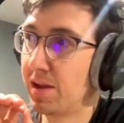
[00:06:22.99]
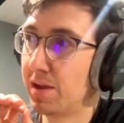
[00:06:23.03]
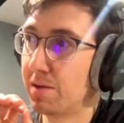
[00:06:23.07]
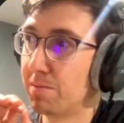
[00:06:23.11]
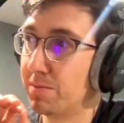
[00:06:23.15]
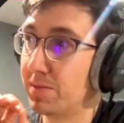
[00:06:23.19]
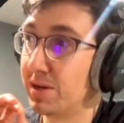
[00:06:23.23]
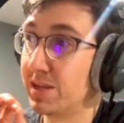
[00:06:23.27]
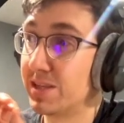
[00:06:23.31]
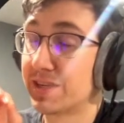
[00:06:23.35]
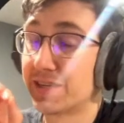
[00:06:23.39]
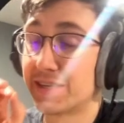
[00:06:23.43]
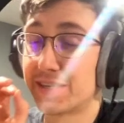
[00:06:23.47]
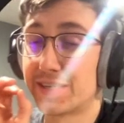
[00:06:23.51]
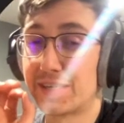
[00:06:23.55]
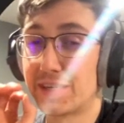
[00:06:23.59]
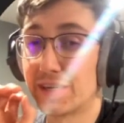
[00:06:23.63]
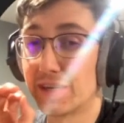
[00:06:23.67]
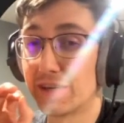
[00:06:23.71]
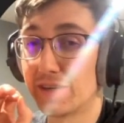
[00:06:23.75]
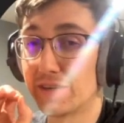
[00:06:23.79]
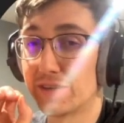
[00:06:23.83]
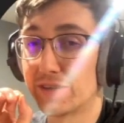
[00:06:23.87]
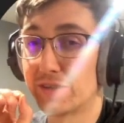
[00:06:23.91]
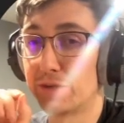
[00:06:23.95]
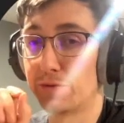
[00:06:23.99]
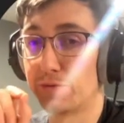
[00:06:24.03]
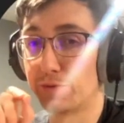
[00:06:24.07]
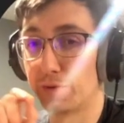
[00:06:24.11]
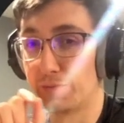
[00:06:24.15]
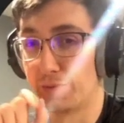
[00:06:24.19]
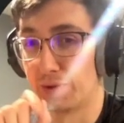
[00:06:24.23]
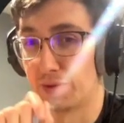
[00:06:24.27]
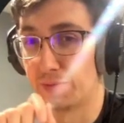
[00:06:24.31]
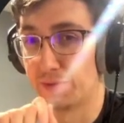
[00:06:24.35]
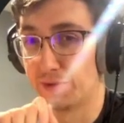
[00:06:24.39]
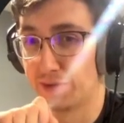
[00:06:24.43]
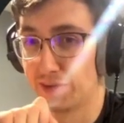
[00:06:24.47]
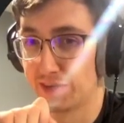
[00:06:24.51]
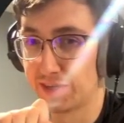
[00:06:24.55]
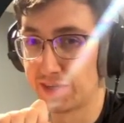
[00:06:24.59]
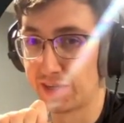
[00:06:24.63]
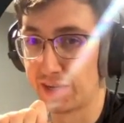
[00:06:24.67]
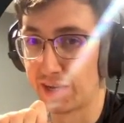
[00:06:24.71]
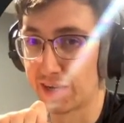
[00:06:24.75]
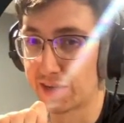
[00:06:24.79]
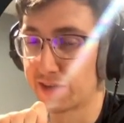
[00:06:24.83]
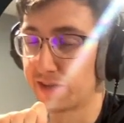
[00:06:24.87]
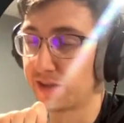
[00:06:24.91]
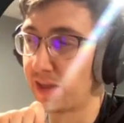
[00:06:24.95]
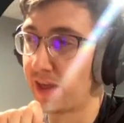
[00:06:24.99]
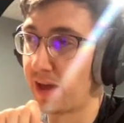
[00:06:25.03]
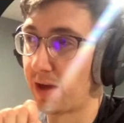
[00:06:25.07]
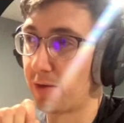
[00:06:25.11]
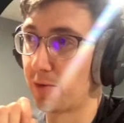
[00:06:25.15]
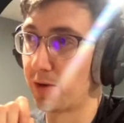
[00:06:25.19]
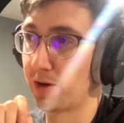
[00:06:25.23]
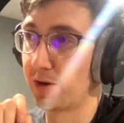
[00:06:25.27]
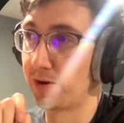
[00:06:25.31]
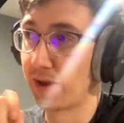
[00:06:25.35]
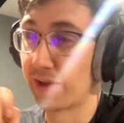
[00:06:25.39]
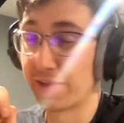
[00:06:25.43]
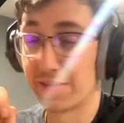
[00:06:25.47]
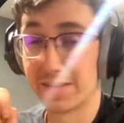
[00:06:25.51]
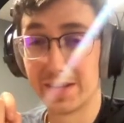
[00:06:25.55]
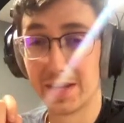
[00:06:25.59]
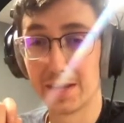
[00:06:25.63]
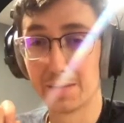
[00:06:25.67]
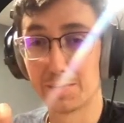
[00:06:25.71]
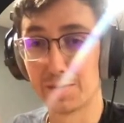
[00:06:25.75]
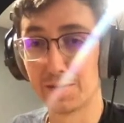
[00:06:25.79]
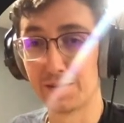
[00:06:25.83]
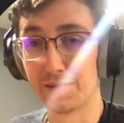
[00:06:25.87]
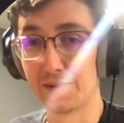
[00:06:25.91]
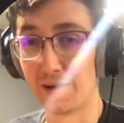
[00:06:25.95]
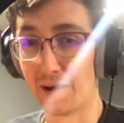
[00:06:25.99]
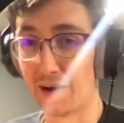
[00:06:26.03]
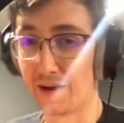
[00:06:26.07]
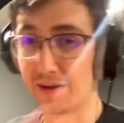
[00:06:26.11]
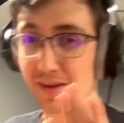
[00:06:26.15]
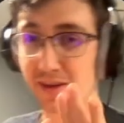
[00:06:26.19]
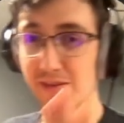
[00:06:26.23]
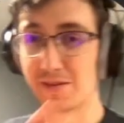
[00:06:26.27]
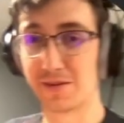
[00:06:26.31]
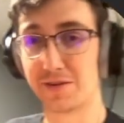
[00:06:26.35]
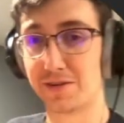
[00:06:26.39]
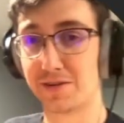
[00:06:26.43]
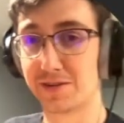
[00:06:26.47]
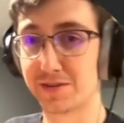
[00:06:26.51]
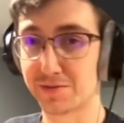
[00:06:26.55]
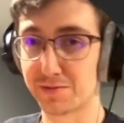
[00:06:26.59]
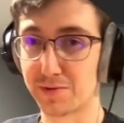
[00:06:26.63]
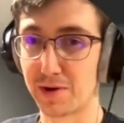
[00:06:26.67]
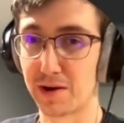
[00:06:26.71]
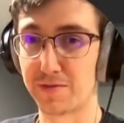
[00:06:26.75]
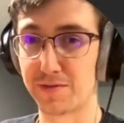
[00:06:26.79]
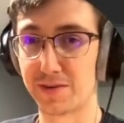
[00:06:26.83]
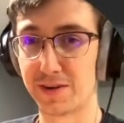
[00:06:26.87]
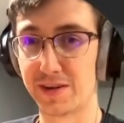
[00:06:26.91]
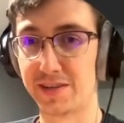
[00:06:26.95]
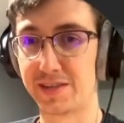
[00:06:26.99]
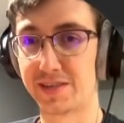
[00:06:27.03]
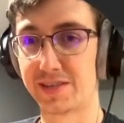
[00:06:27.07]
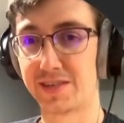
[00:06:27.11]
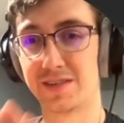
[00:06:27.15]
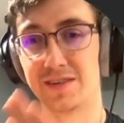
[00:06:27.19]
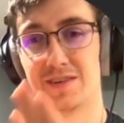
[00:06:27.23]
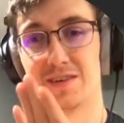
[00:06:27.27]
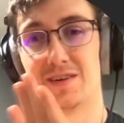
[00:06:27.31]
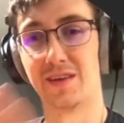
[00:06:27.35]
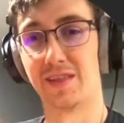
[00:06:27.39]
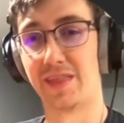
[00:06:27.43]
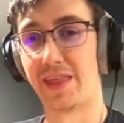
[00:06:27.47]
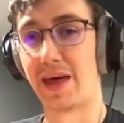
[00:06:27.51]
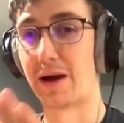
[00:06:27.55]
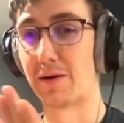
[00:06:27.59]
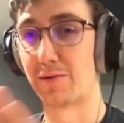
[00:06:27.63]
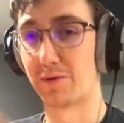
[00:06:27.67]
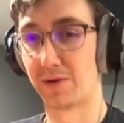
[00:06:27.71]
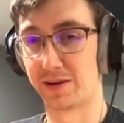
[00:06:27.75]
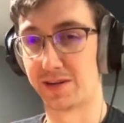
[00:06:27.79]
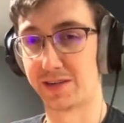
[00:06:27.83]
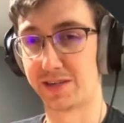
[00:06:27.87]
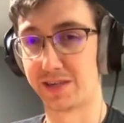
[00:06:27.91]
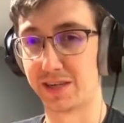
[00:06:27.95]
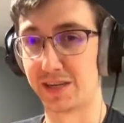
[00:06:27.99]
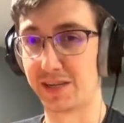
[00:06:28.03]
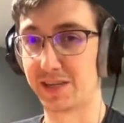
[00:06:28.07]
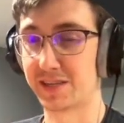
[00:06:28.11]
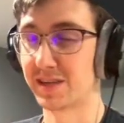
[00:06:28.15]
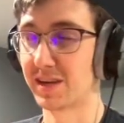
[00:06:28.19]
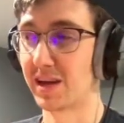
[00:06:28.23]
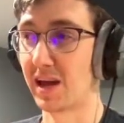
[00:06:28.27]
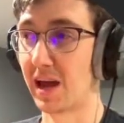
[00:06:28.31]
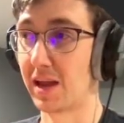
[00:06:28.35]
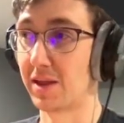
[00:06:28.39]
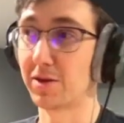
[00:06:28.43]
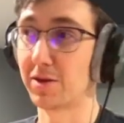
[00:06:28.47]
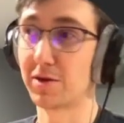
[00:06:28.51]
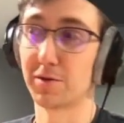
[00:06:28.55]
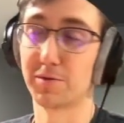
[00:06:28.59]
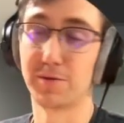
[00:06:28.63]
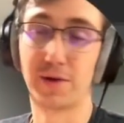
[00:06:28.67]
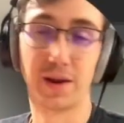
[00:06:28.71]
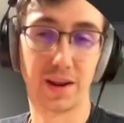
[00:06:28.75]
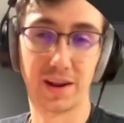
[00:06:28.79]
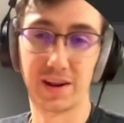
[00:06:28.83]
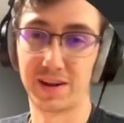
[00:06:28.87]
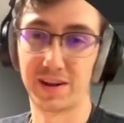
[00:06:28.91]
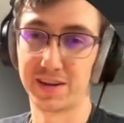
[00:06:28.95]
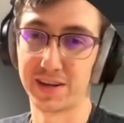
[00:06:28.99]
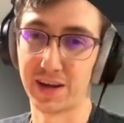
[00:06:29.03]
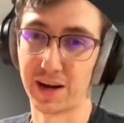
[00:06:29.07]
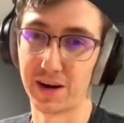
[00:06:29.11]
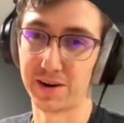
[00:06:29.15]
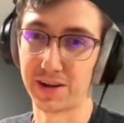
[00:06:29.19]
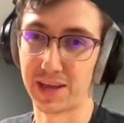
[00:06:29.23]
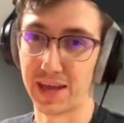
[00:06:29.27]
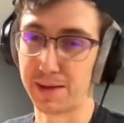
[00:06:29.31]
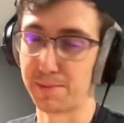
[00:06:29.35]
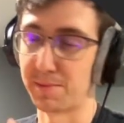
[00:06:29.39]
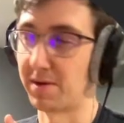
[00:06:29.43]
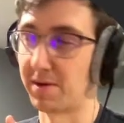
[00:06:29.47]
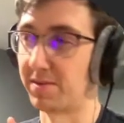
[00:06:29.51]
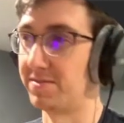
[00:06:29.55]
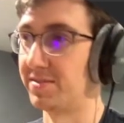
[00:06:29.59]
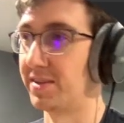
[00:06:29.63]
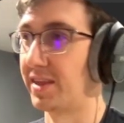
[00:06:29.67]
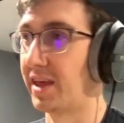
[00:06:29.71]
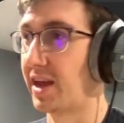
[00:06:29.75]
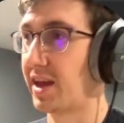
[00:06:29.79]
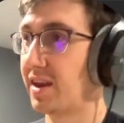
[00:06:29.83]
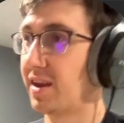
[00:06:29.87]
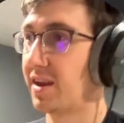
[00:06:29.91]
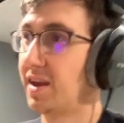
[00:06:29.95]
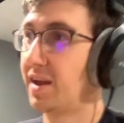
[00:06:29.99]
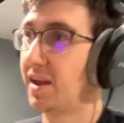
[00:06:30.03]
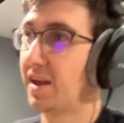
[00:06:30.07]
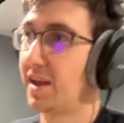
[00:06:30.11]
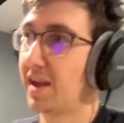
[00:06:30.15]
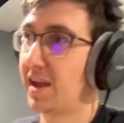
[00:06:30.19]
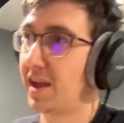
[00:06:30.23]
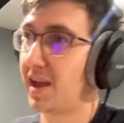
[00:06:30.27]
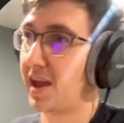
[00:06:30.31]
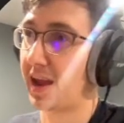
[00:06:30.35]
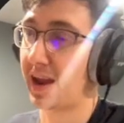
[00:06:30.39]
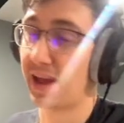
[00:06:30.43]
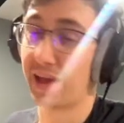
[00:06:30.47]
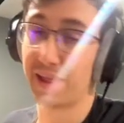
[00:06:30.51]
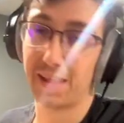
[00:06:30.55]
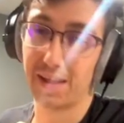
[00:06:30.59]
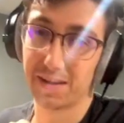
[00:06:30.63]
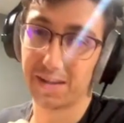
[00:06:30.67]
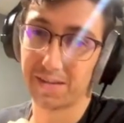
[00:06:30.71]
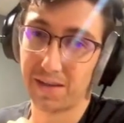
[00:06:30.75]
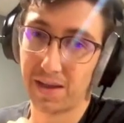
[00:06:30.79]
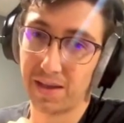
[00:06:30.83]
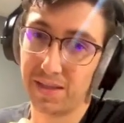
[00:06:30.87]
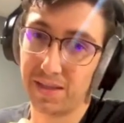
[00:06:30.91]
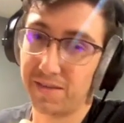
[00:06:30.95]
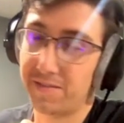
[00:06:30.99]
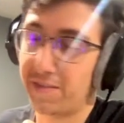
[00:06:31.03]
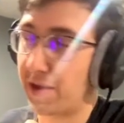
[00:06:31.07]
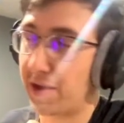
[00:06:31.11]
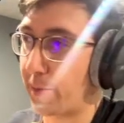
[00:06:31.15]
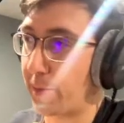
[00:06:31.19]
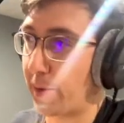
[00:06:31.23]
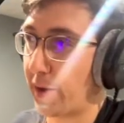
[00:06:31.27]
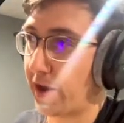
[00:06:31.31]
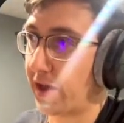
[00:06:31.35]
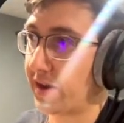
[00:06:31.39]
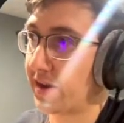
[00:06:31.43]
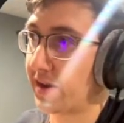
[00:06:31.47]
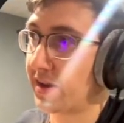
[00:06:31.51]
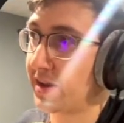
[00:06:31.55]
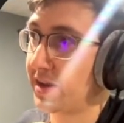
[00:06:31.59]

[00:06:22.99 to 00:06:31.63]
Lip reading: But it's still super minimalistic, so that when you're at the table, all you have to do is reference that one sheet, and you can run an entire game off of that. And I love that about it.